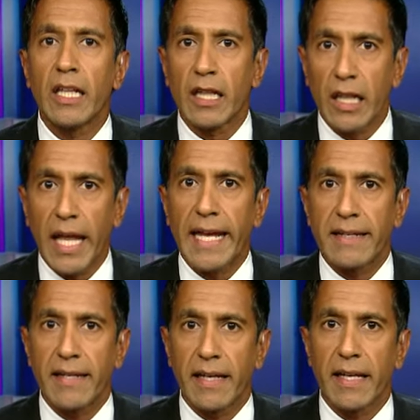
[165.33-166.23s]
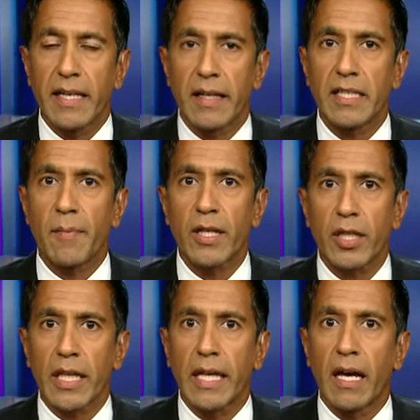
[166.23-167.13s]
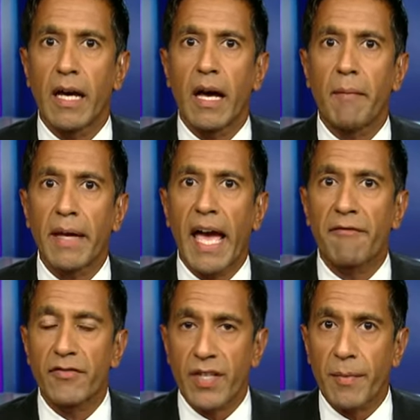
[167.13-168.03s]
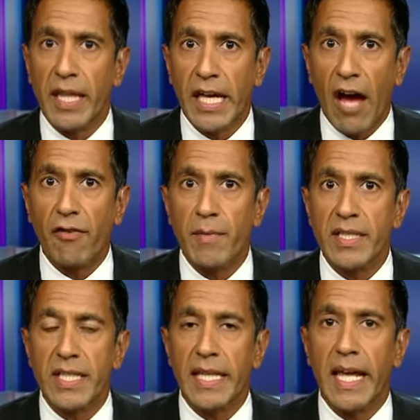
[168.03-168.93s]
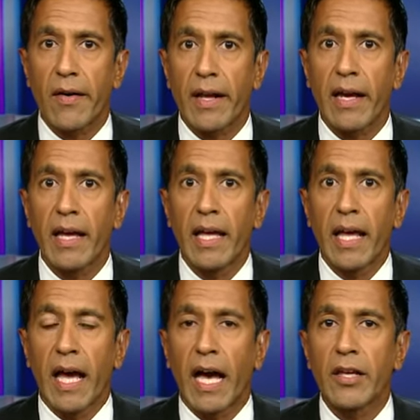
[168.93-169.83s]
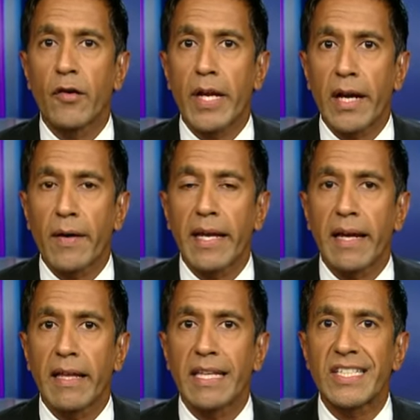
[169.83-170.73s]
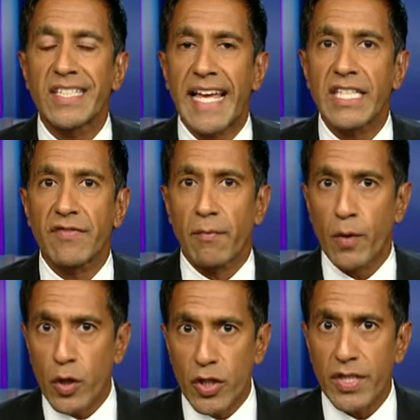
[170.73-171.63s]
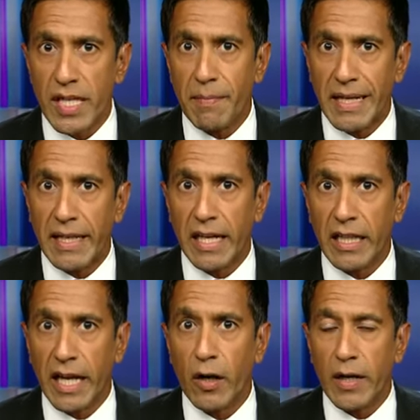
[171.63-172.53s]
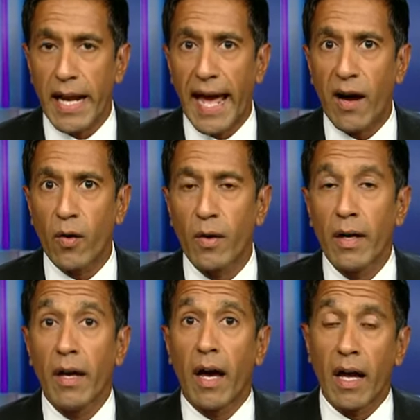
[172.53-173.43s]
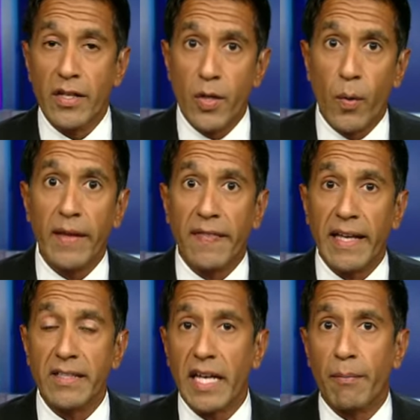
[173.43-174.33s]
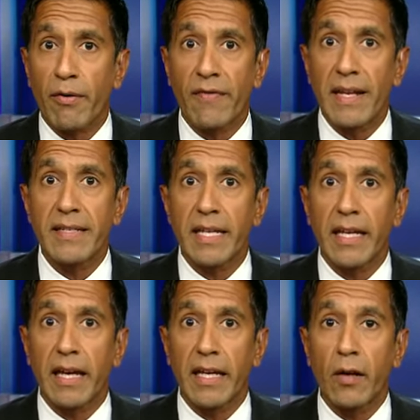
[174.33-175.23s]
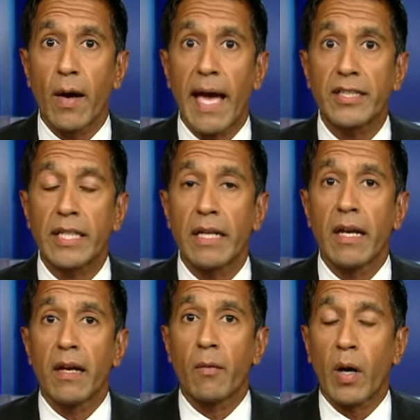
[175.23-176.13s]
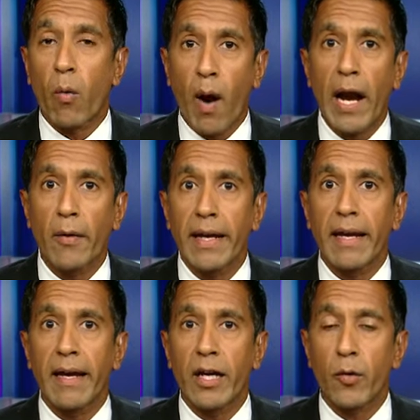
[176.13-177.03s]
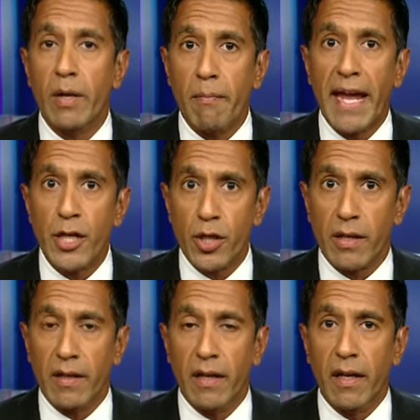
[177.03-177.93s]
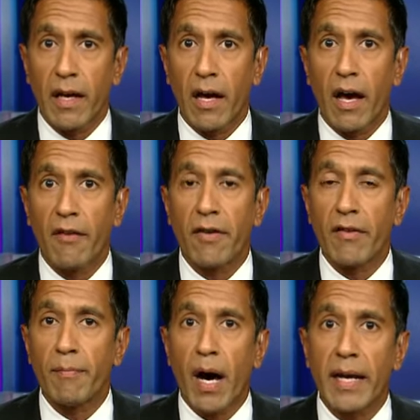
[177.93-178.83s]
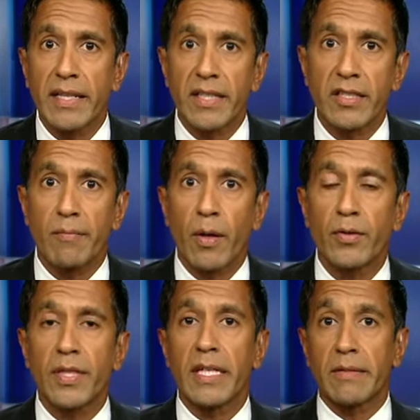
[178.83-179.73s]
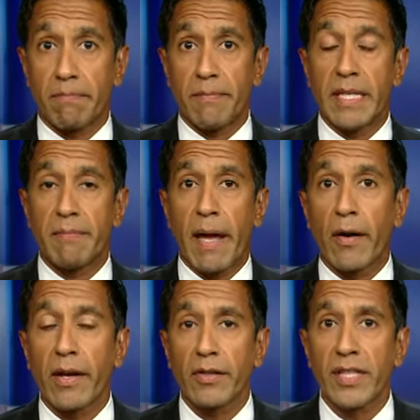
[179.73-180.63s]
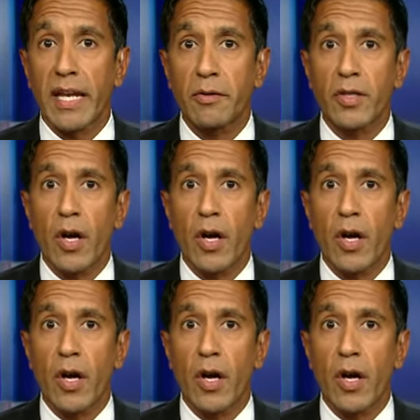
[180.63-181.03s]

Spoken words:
late, especially on behalf of some of the governments in the area. You're hearing these states of emergency being declared now, doing things like preventing, actually requiring cremation of bodies as opposed to these burials that I was